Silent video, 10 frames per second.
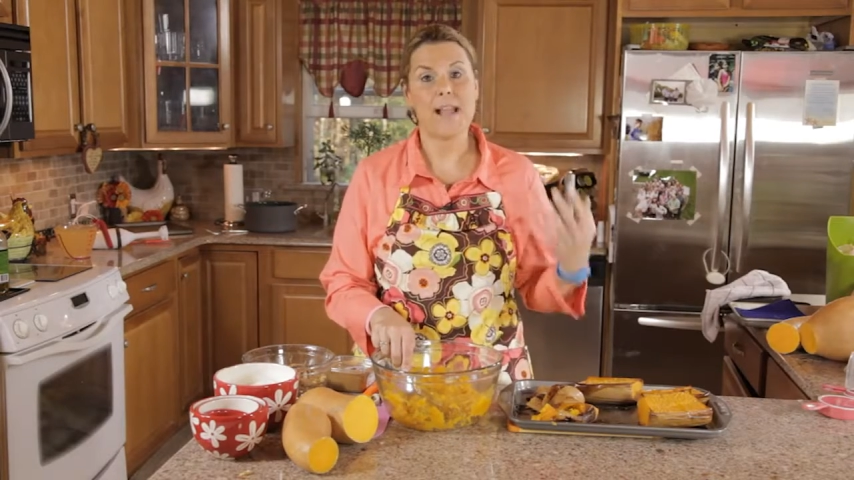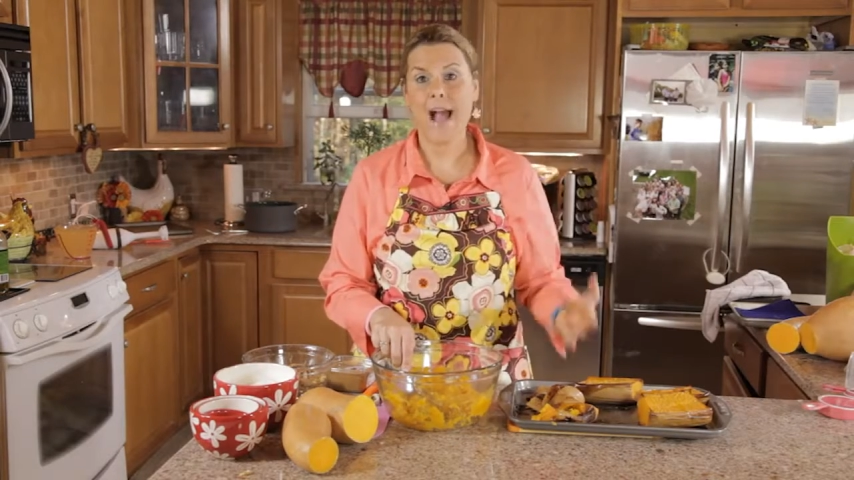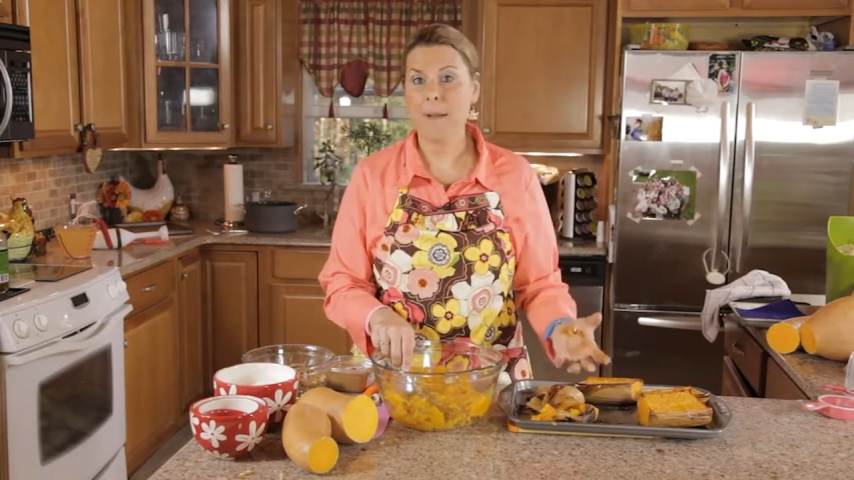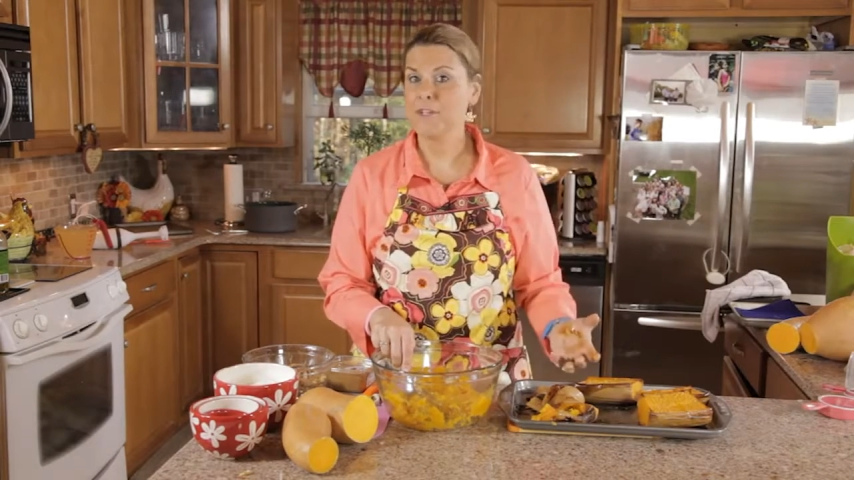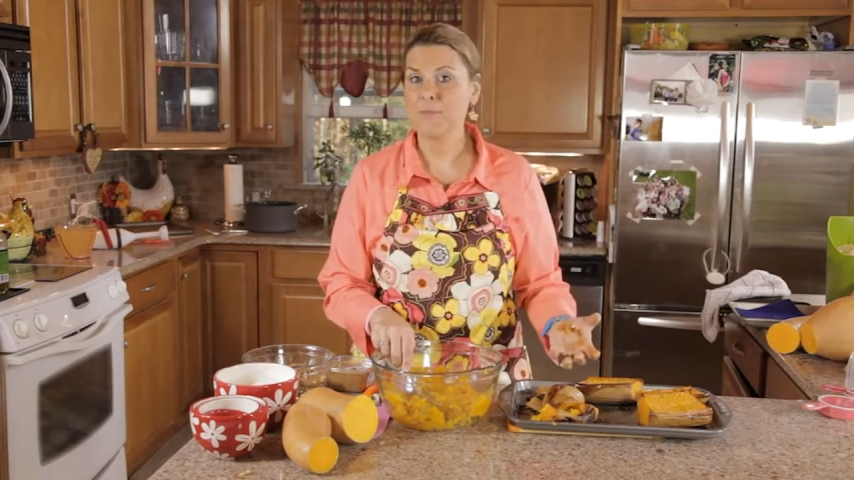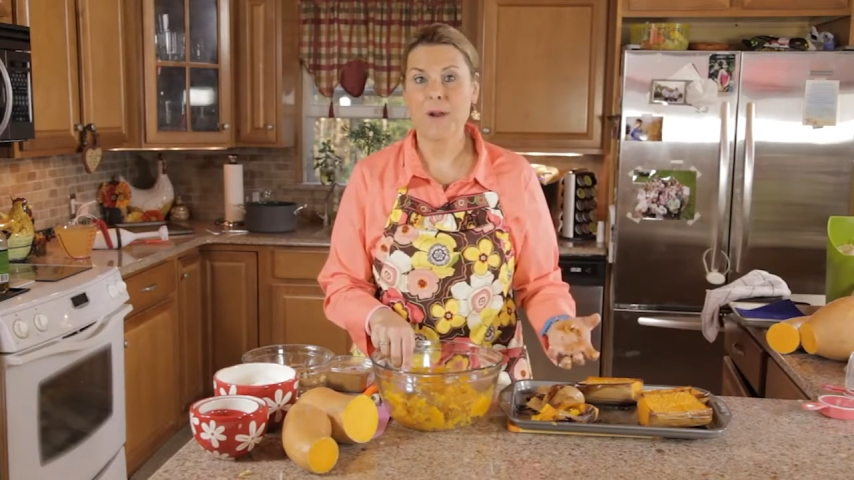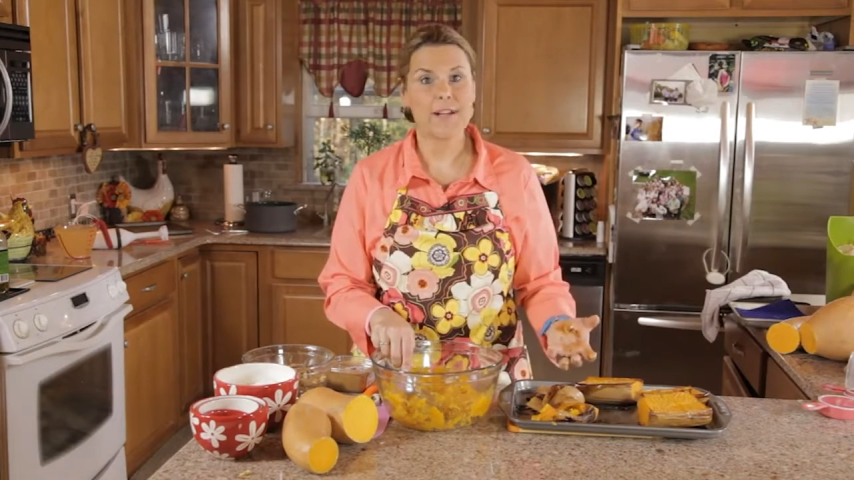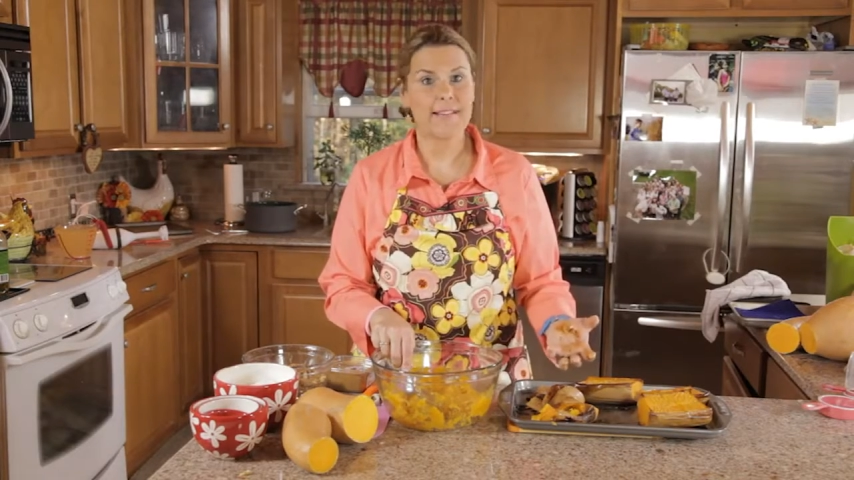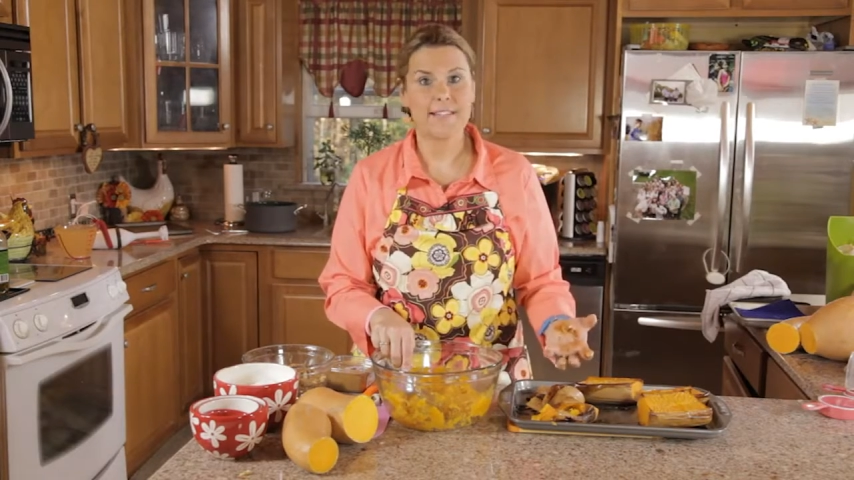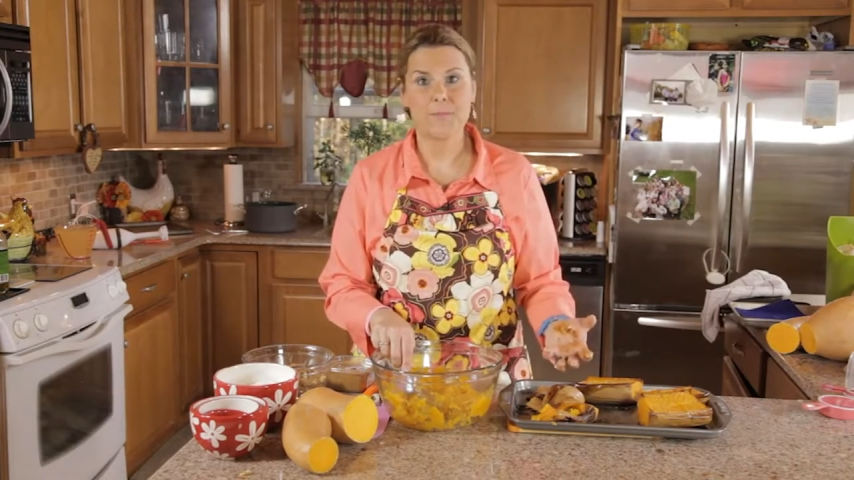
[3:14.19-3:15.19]
Amish
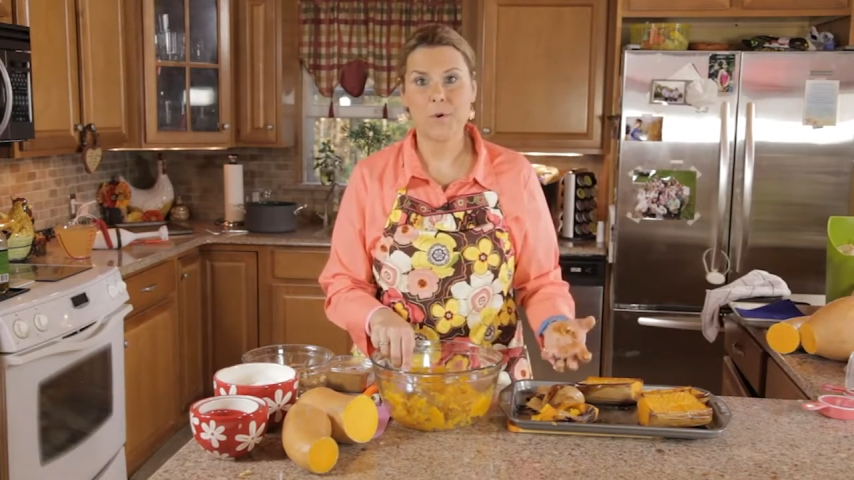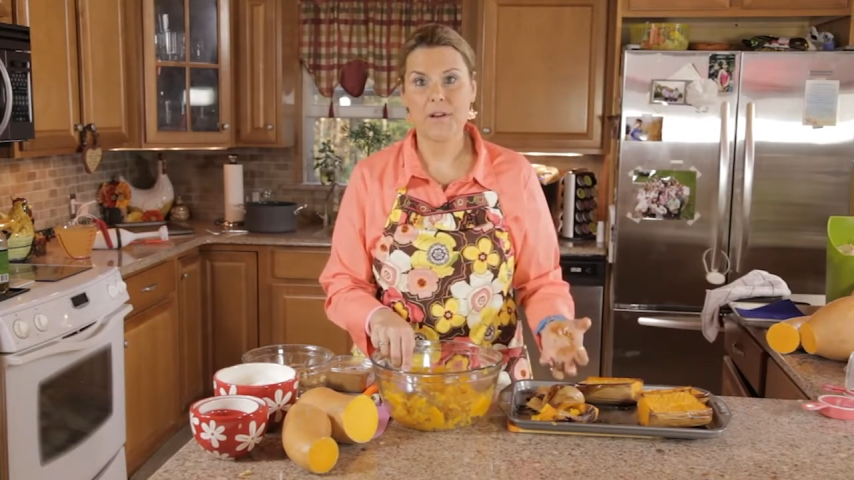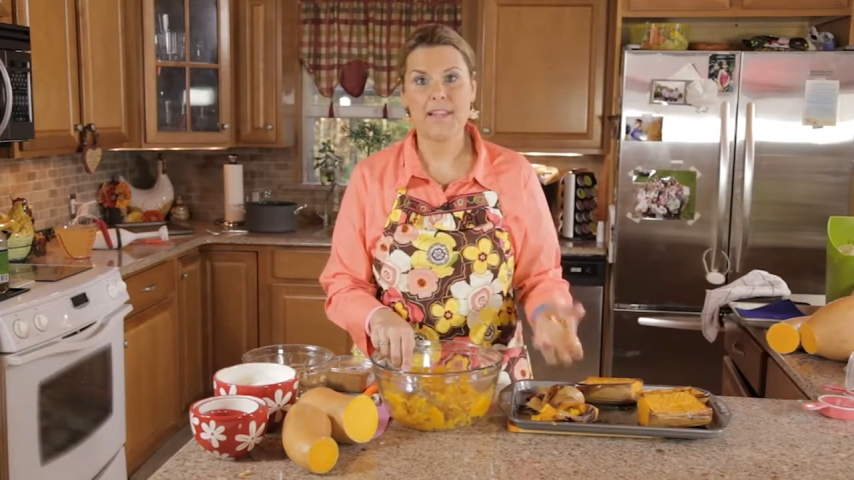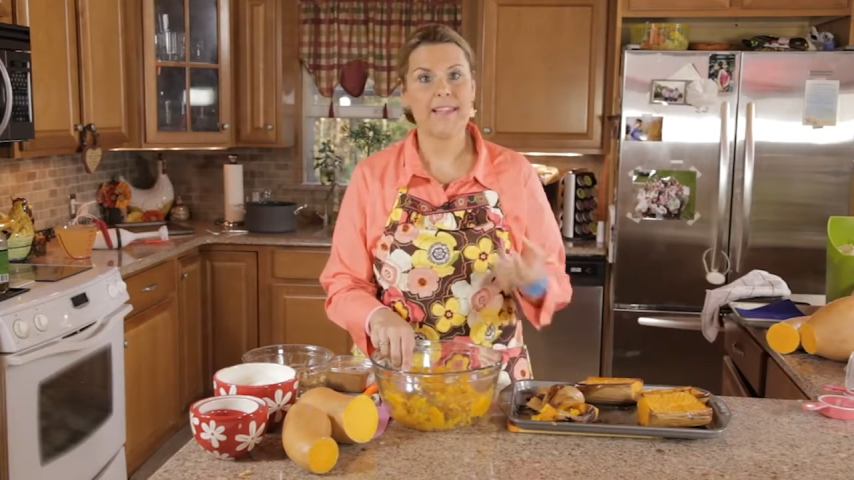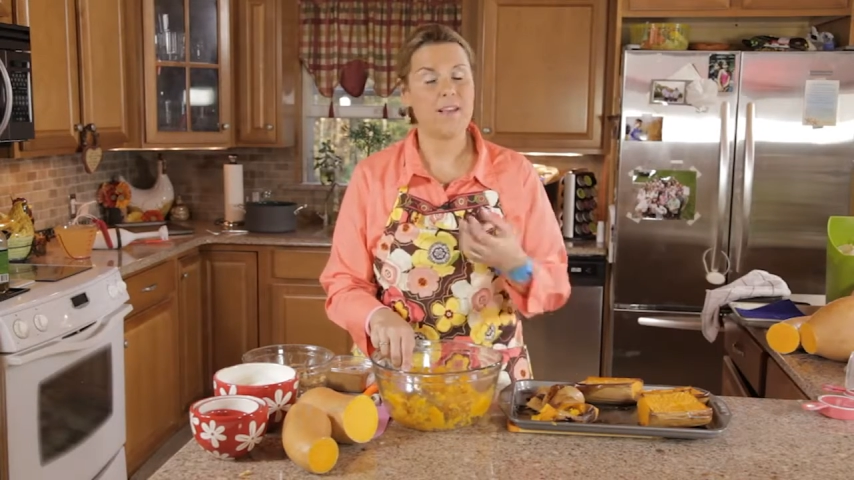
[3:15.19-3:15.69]
market this morning.